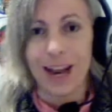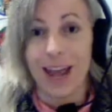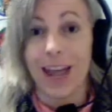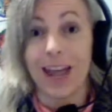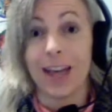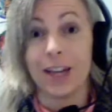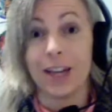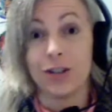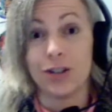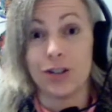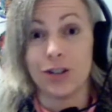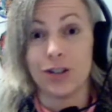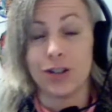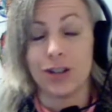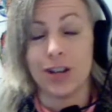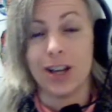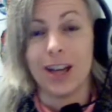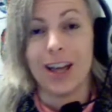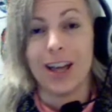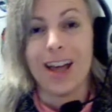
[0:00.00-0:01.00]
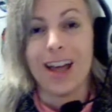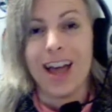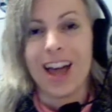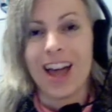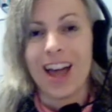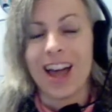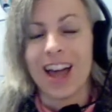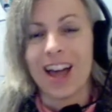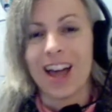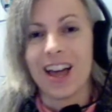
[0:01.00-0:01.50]
edge.
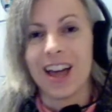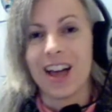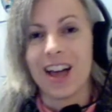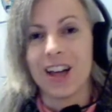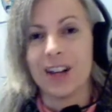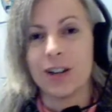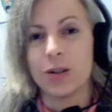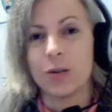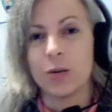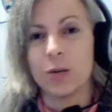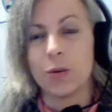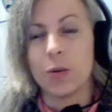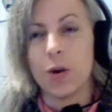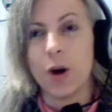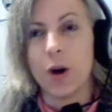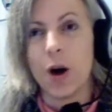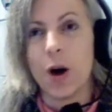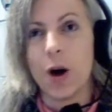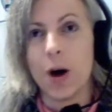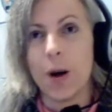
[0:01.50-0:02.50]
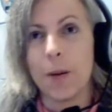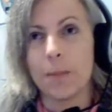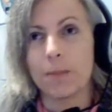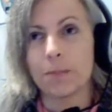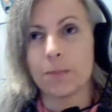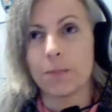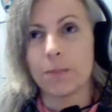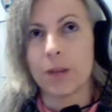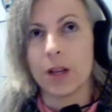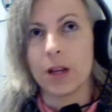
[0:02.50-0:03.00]
And
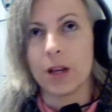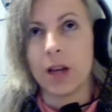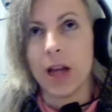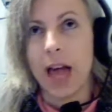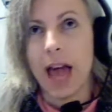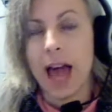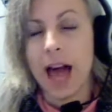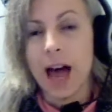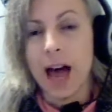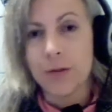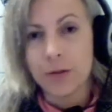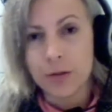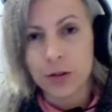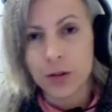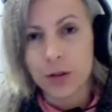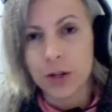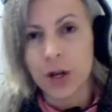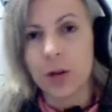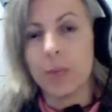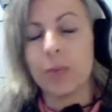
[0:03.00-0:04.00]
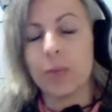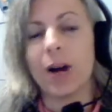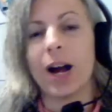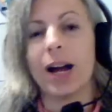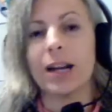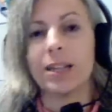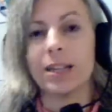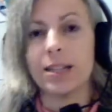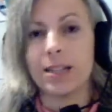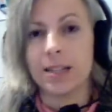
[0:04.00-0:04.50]
after a
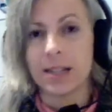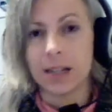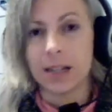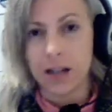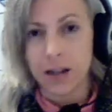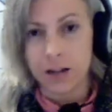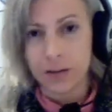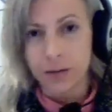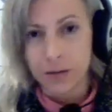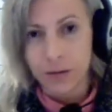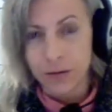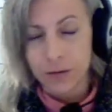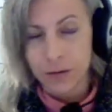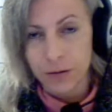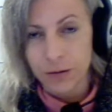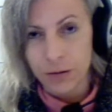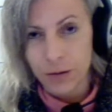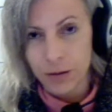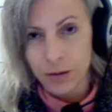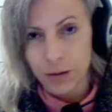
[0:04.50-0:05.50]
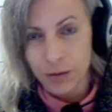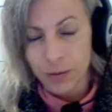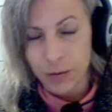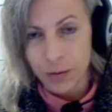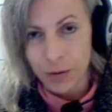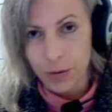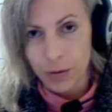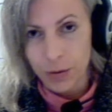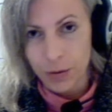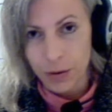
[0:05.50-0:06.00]
practice of
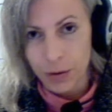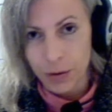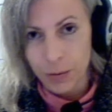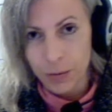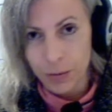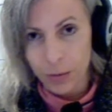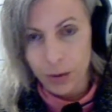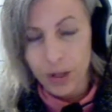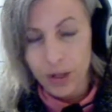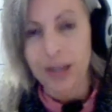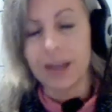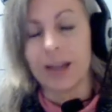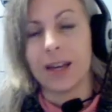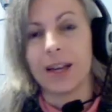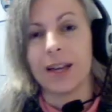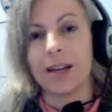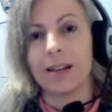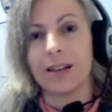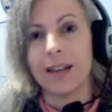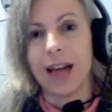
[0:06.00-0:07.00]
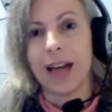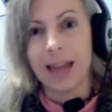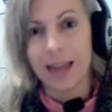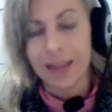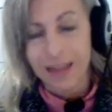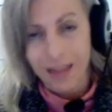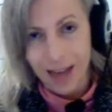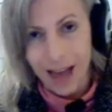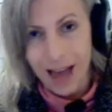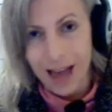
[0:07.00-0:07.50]
the breathing
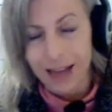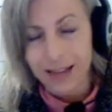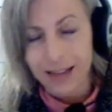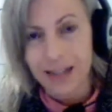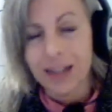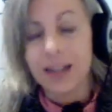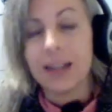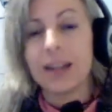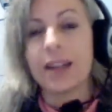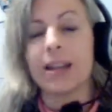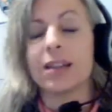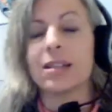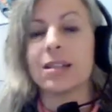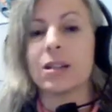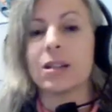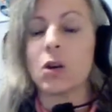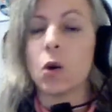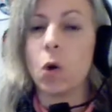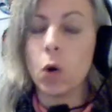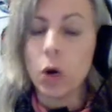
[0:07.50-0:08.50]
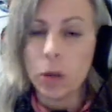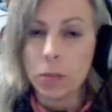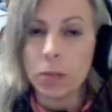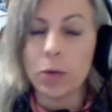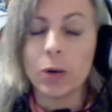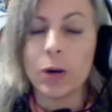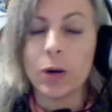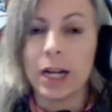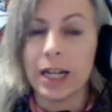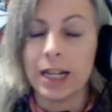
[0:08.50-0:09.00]
like that, it's
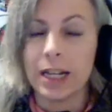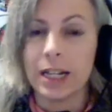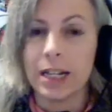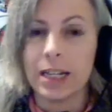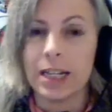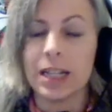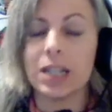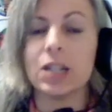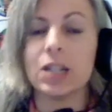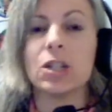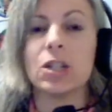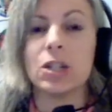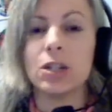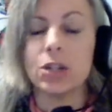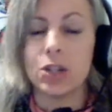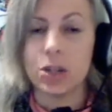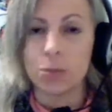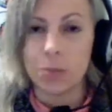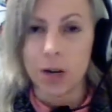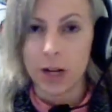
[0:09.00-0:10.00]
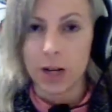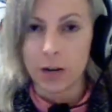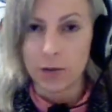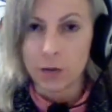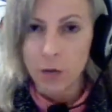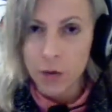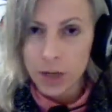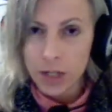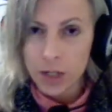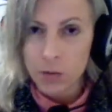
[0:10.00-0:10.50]
incorporated into the shamanic
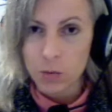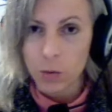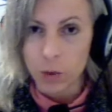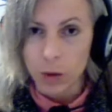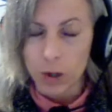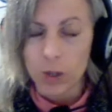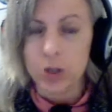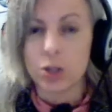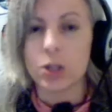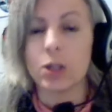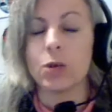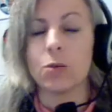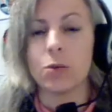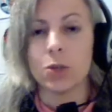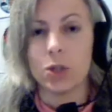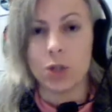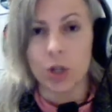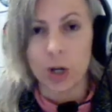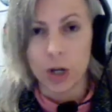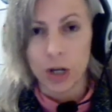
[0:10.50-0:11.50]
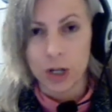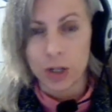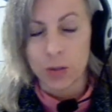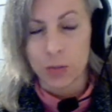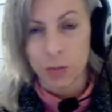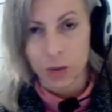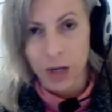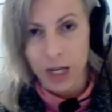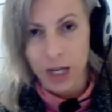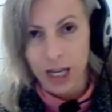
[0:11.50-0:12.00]
voice work so that we're starting to
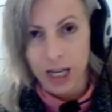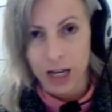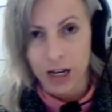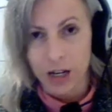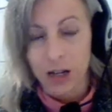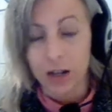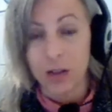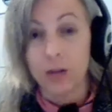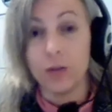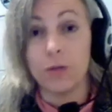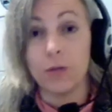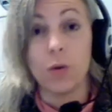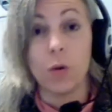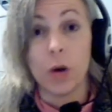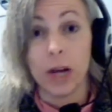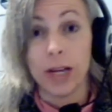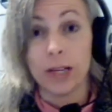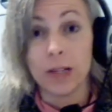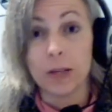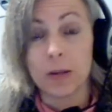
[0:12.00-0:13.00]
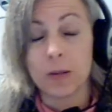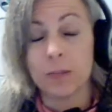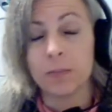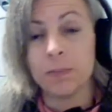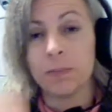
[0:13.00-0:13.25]
bring in the voice.